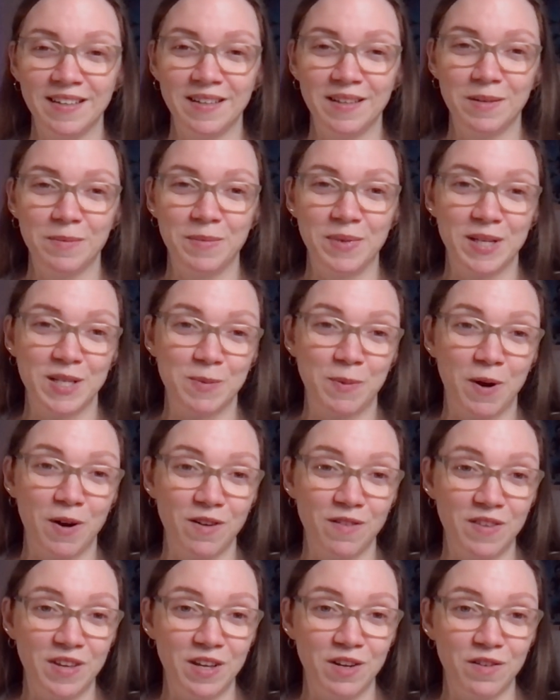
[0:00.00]
because part
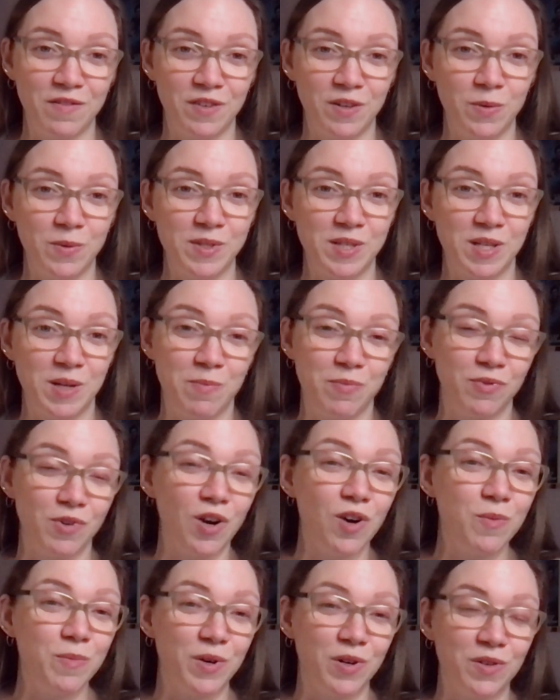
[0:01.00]
of the interview was a
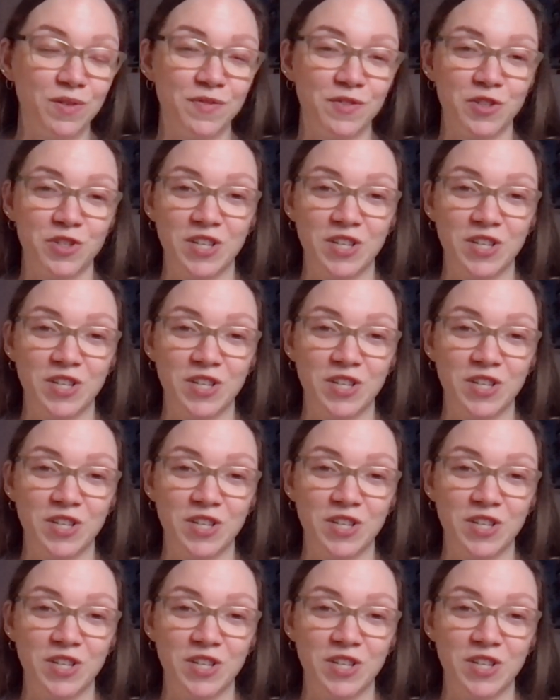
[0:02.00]
promo for